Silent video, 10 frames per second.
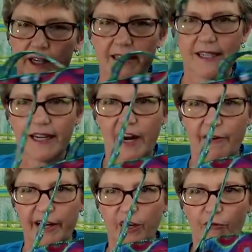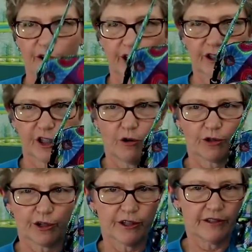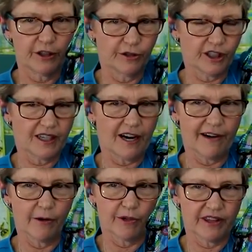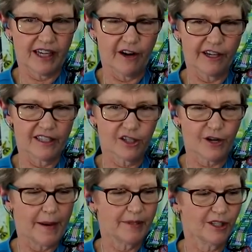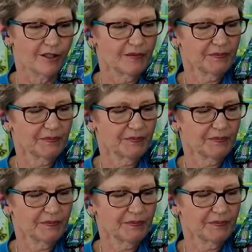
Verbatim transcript: want it to carry it over your shoulder, you could carry it with the carrying strap too.